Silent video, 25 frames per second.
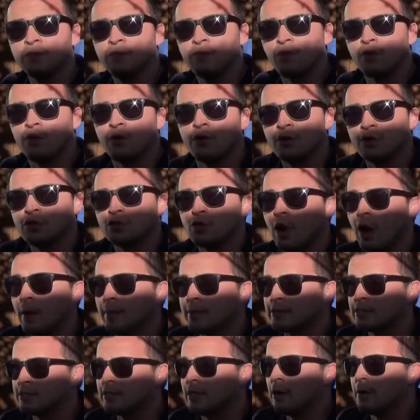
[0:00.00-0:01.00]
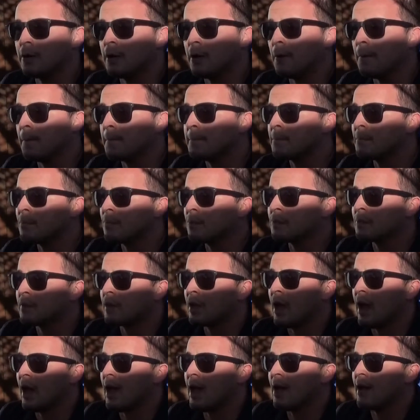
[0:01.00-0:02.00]
for your trauma scenario.
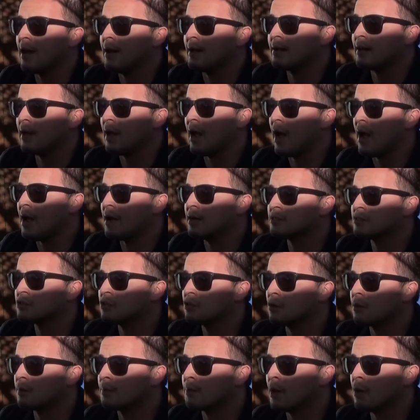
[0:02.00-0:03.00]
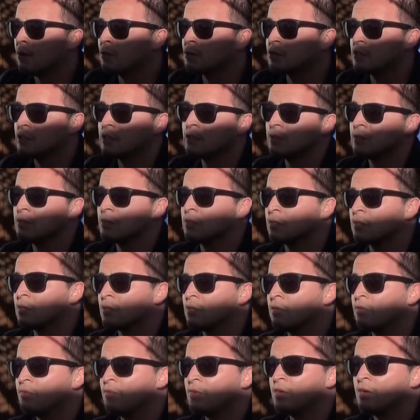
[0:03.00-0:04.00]
And as you're approaching
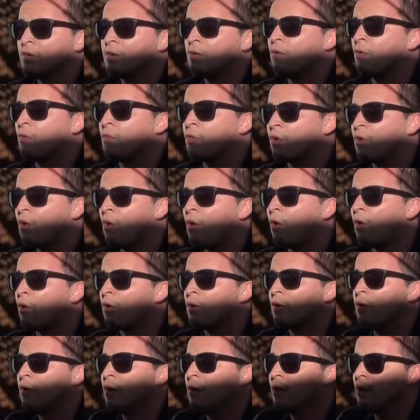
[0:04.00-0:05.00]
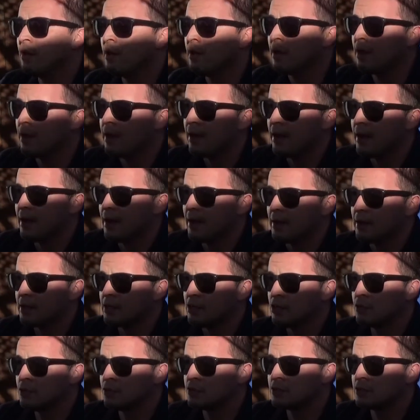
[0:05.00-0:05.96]
the vehicle, the car, you